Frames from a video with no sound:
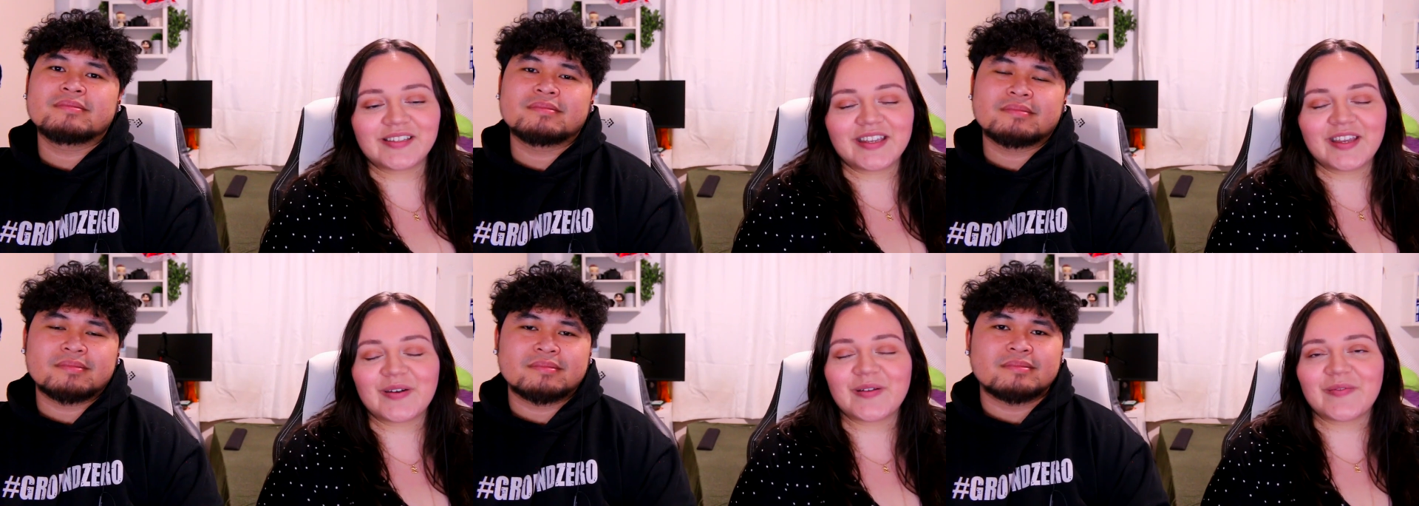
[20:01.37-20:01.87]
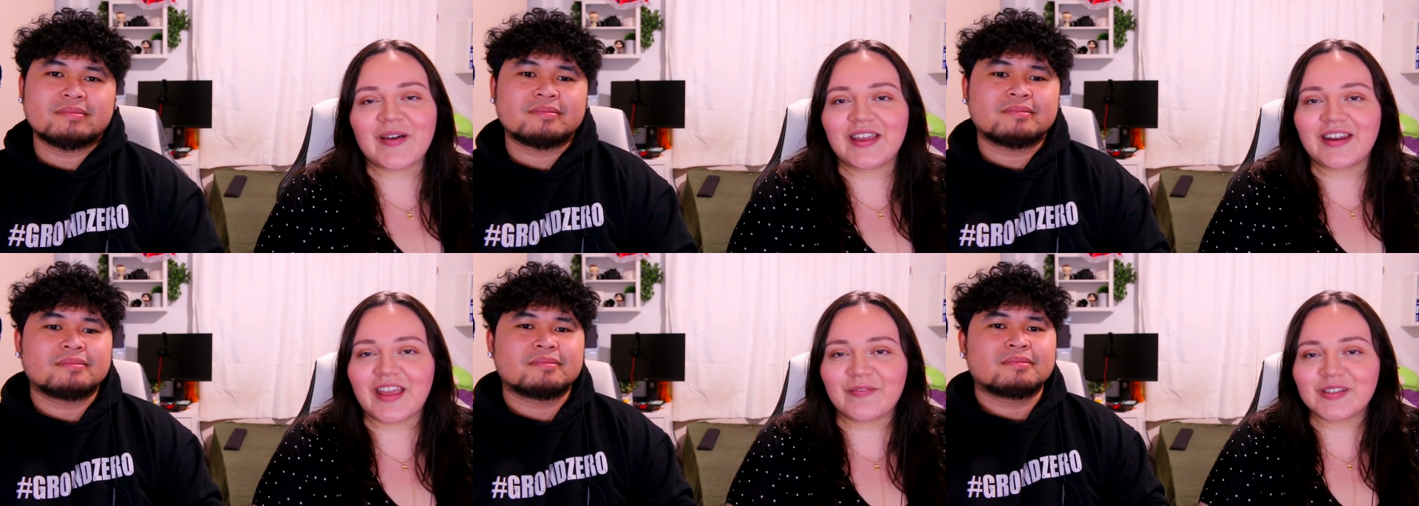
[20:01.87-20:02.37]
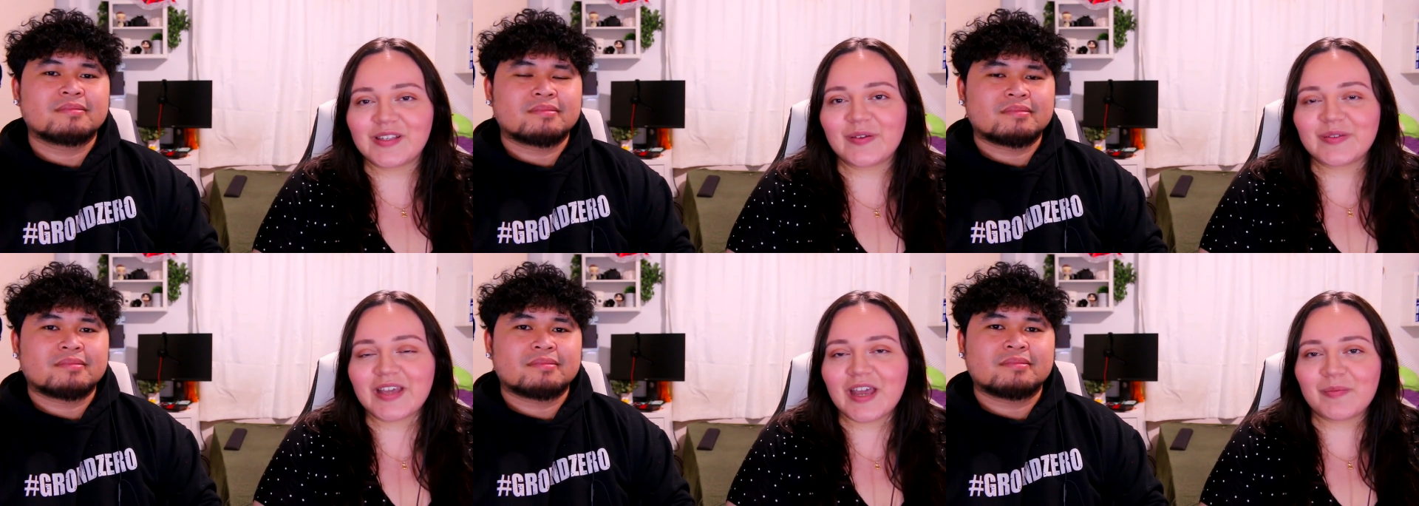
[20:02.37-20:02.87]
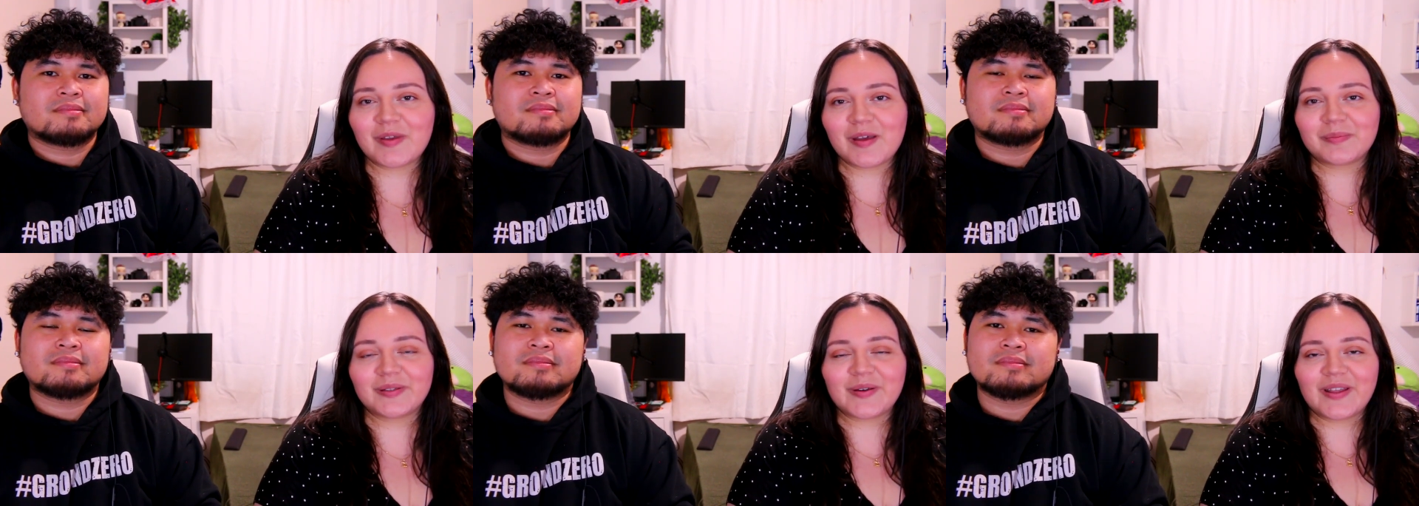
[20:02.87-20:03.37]
Speaker 1: to get notified every single time we
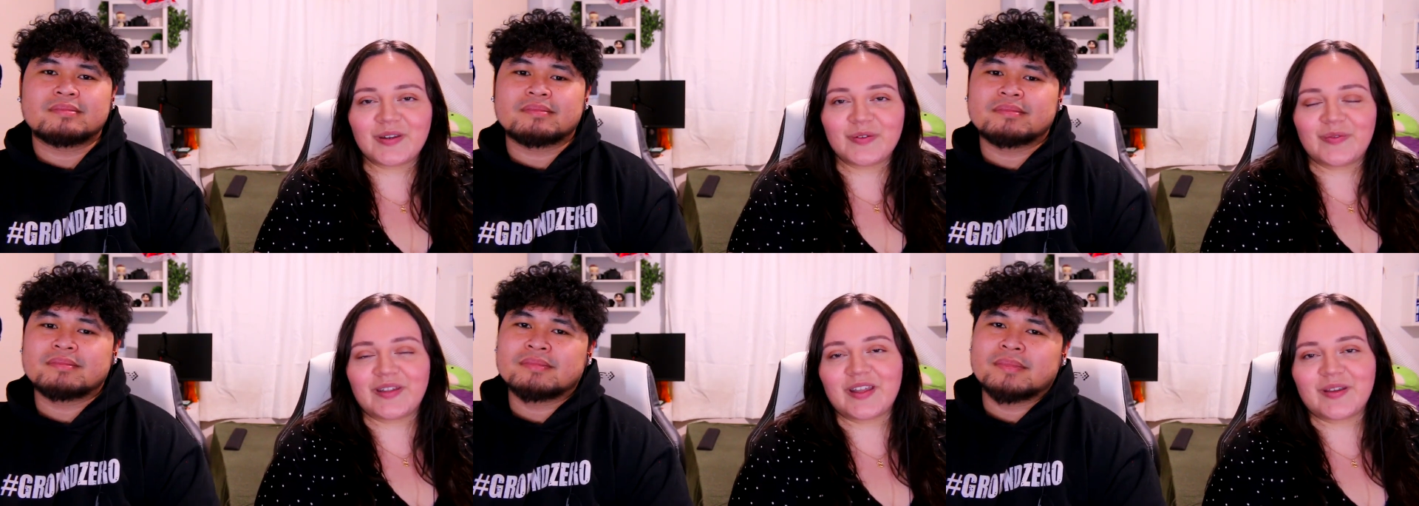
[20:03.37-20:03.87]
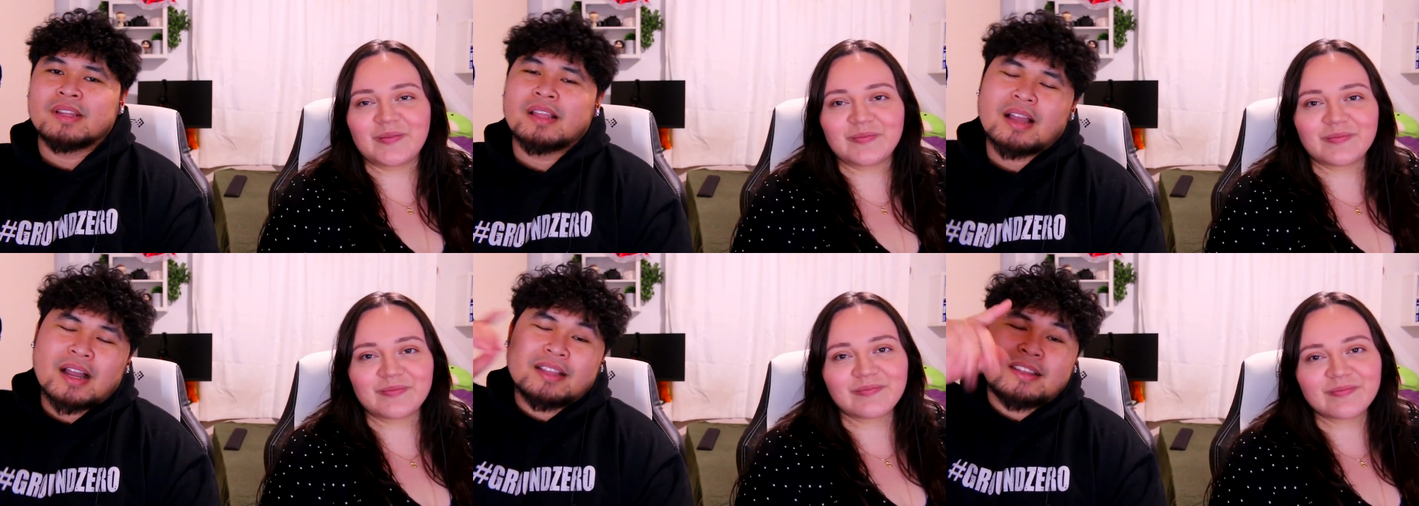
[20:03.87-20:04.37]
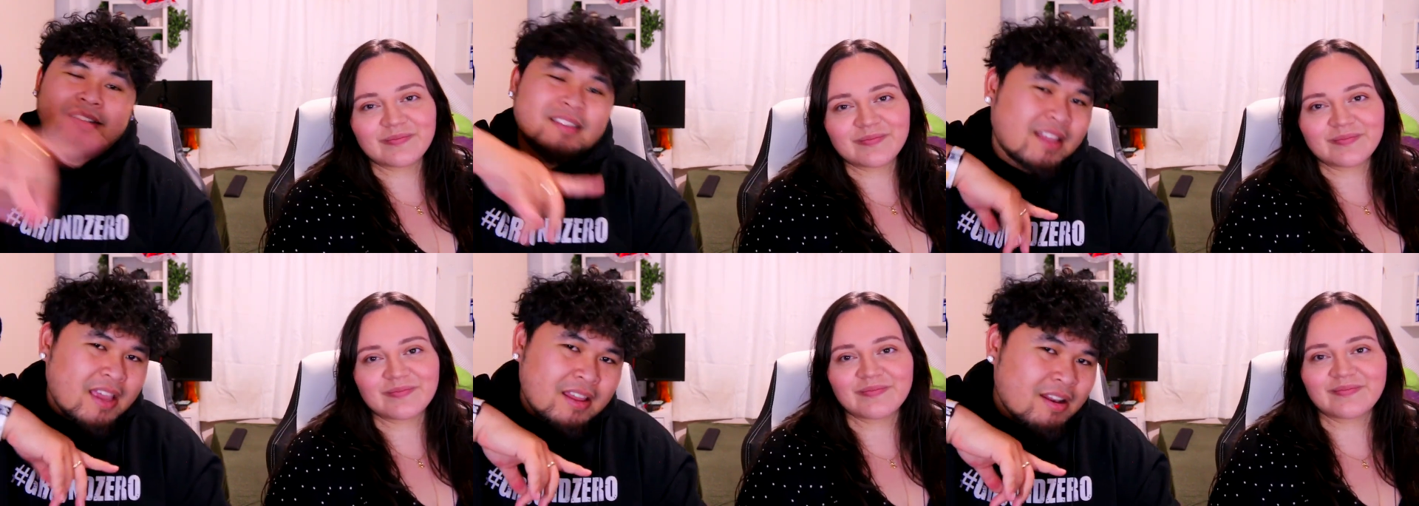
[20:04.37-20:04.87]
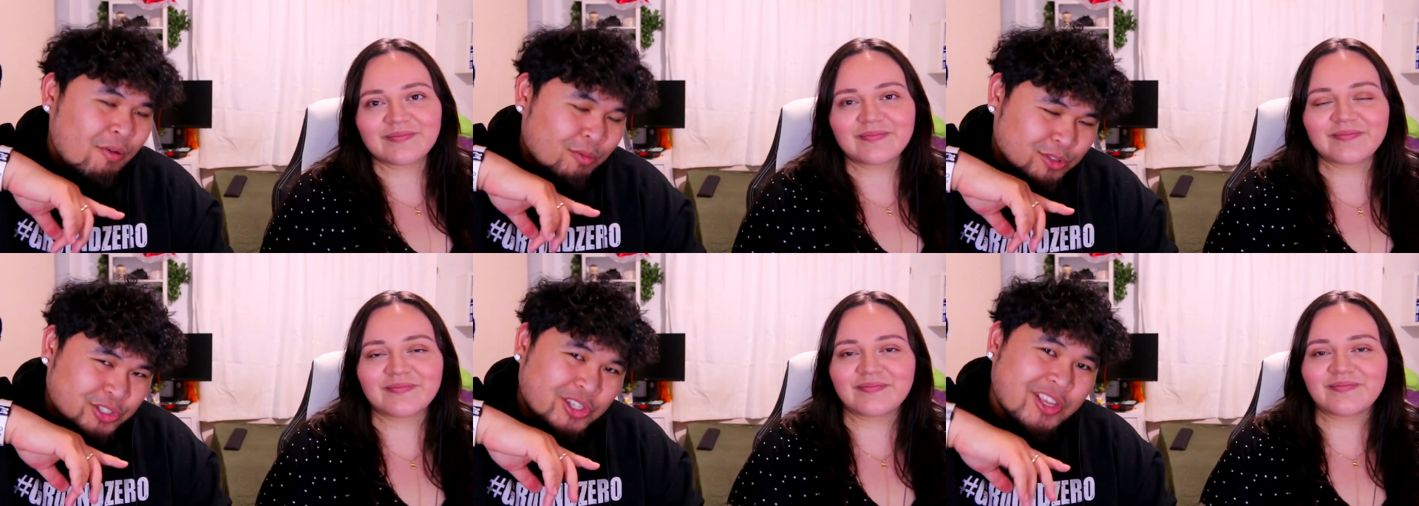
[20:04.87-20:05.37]
upload a new video.
Speaker 2: Until then,
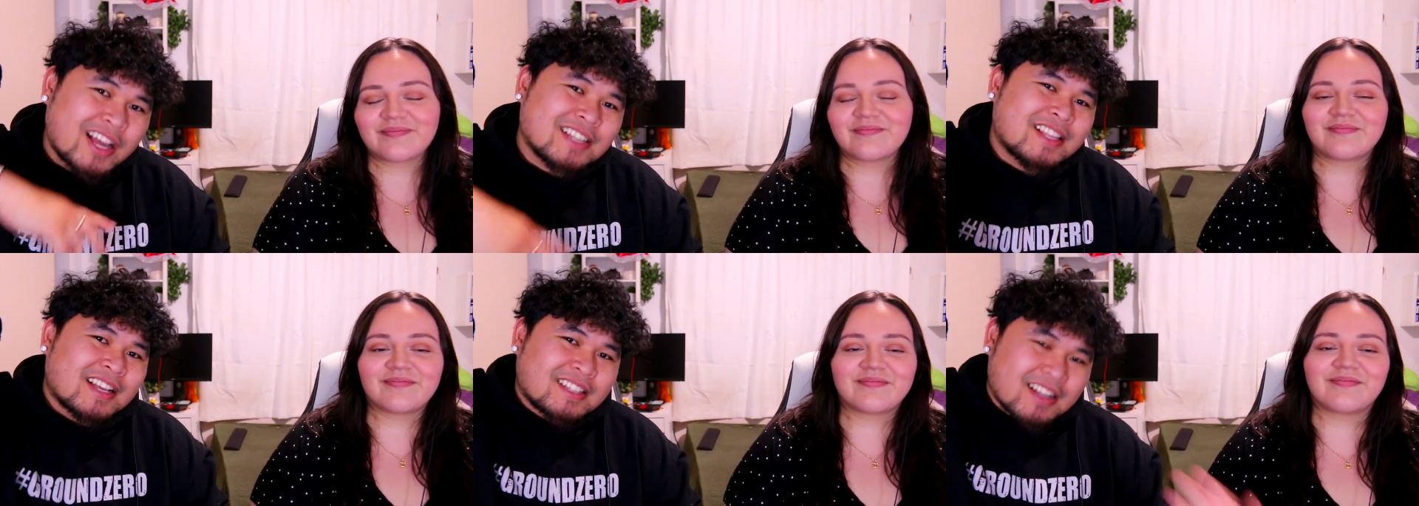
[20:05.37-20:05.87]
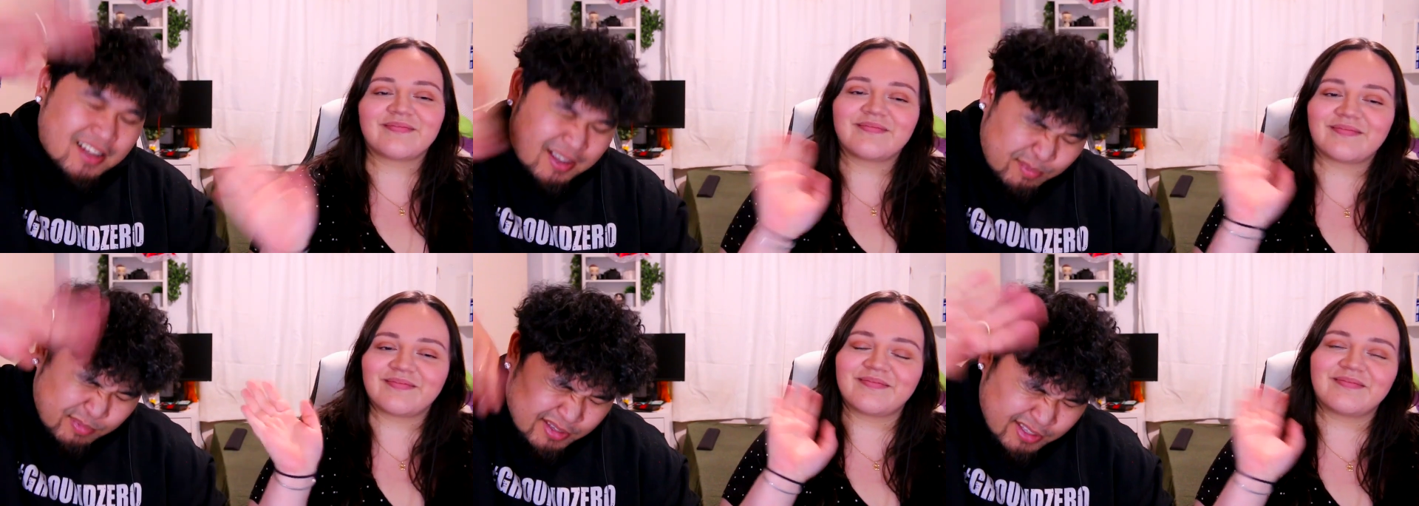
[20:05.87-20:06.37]
we'll see you guys next time.